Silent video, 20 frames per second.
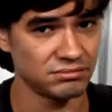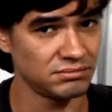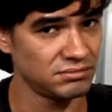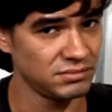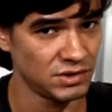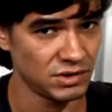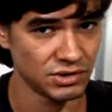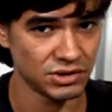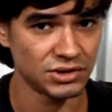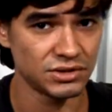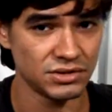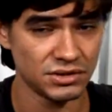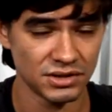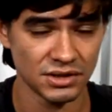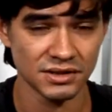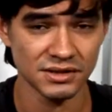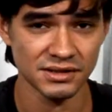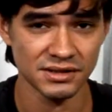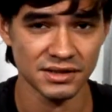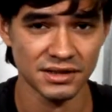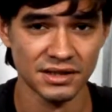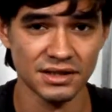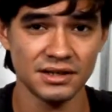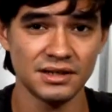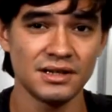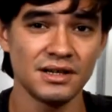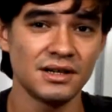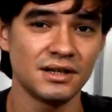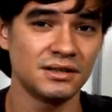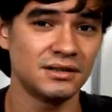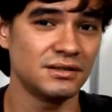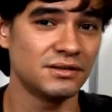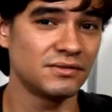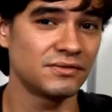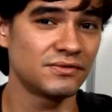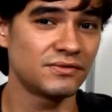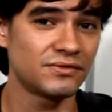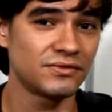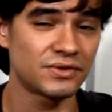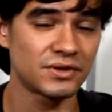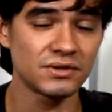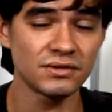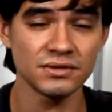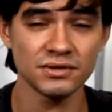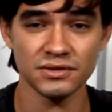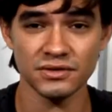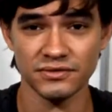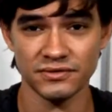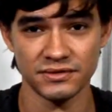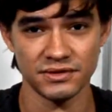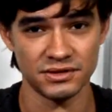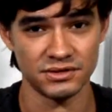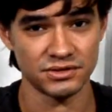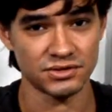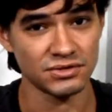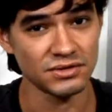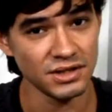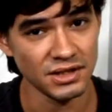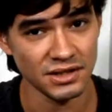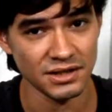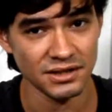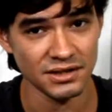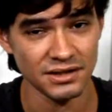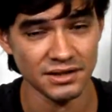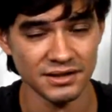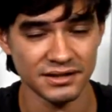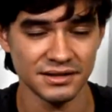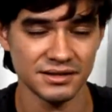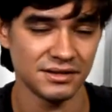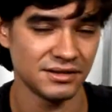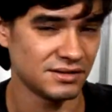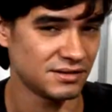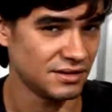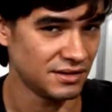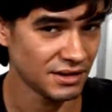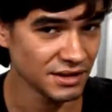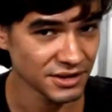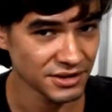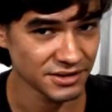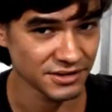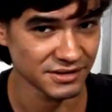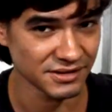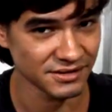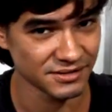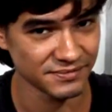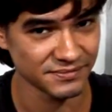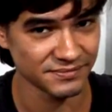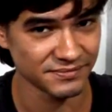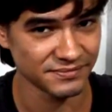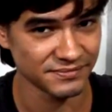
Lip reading: You should just say the fruit of the tree is delicious.